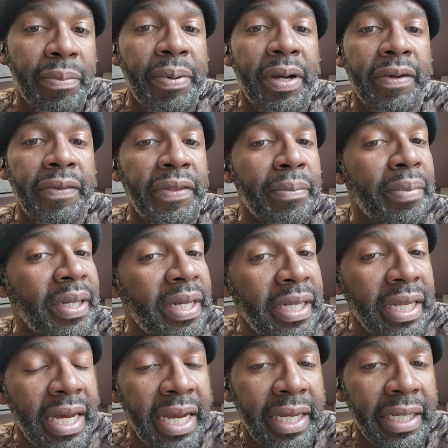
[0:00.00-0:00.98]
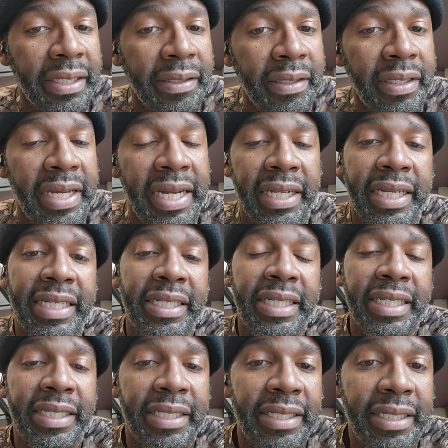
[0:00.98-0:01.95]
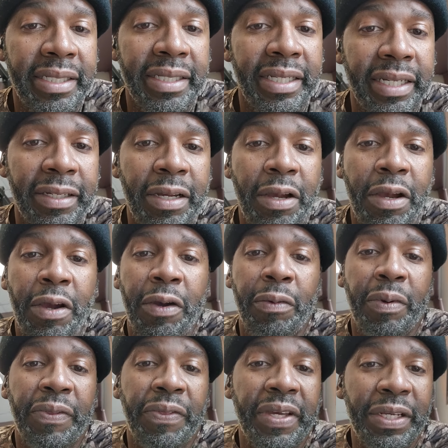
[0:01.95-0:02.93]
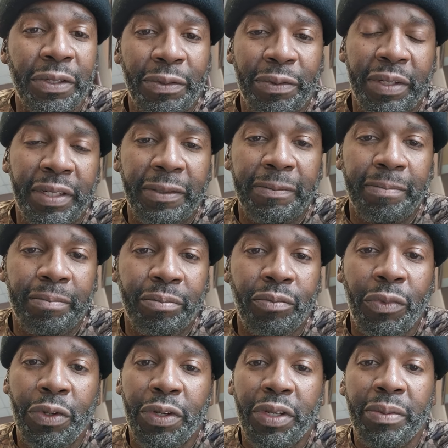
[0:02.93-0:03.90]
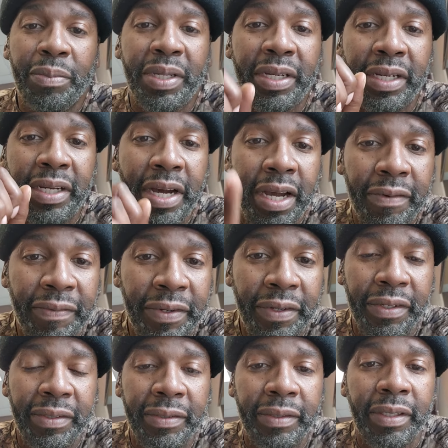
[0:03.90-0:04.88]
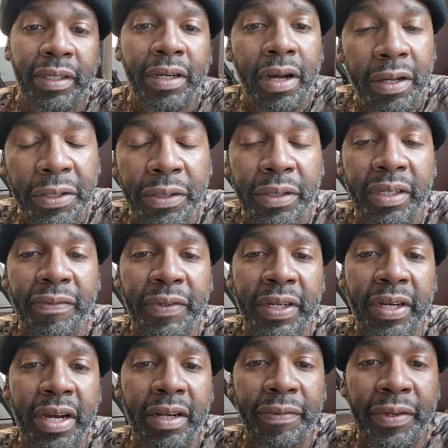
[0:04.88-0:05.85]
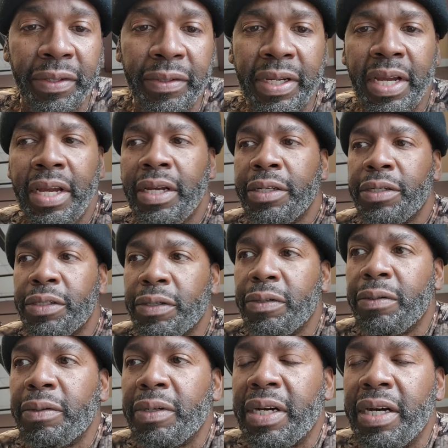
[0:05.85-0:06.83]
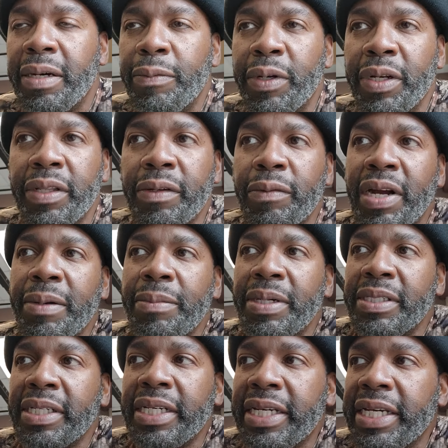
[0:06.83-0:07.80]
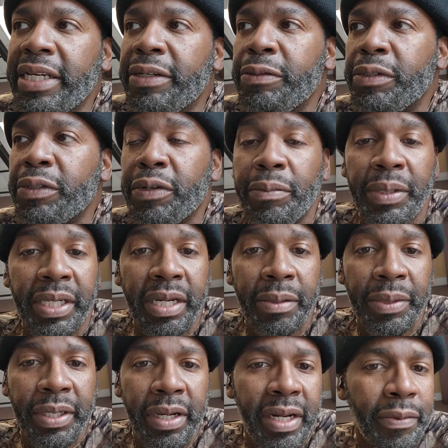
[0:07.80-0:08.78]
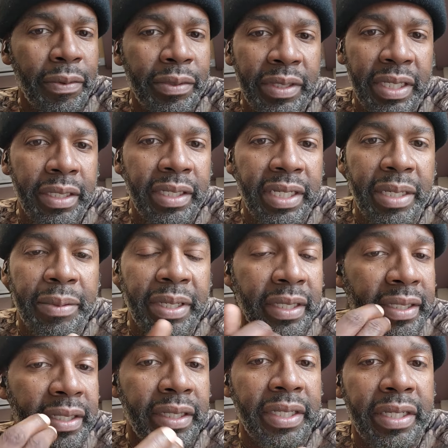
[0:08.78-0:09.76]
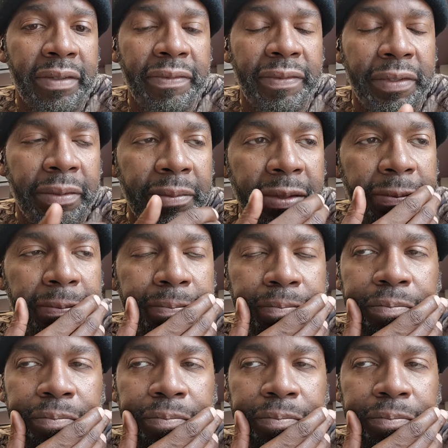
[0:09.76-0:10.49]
are part of the bloodline that is consistent with Israel. You can be a convert. Call yourself a convert. So one of the rabbis who's going to be coming on, I won't say his name yet until he confirms,